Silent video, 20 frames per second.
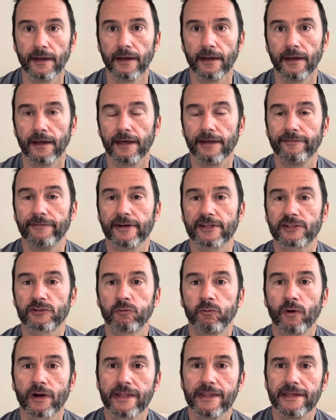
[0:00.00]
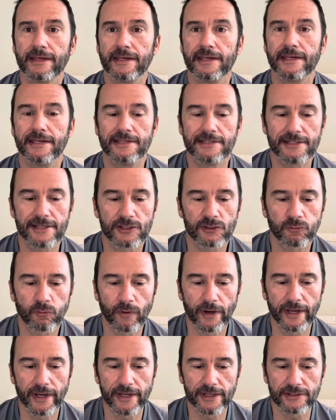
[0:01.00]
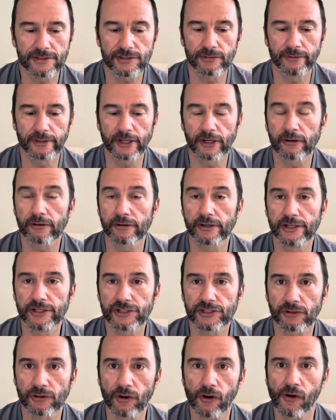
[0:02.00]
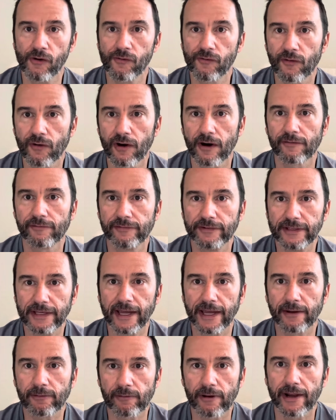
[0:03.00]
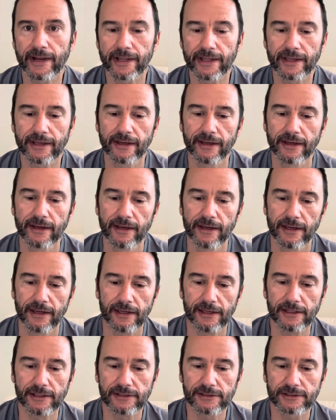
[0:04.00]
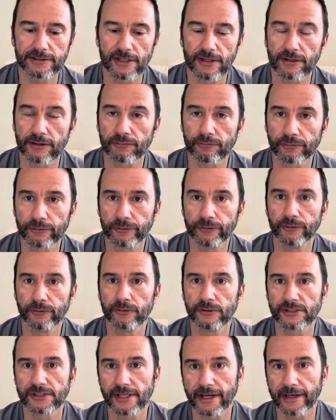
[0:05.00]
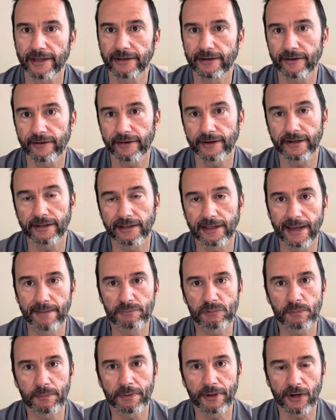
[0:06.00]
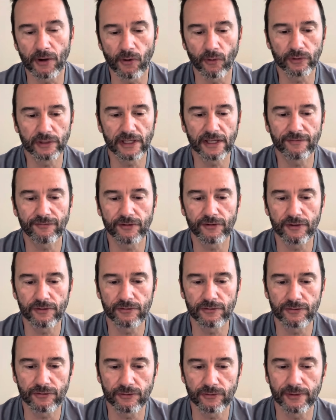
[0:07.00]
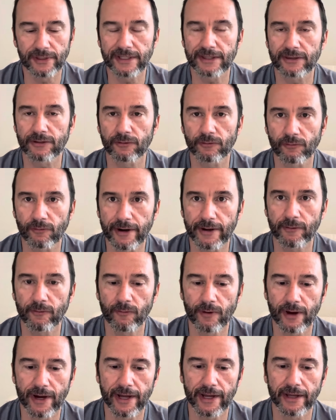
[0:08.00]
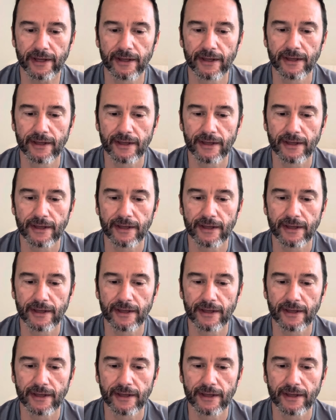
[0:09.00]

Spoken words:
Hey vets, one of the easiest ways to increase your overall VA rating is through secondary claims, but only if you do it the right way.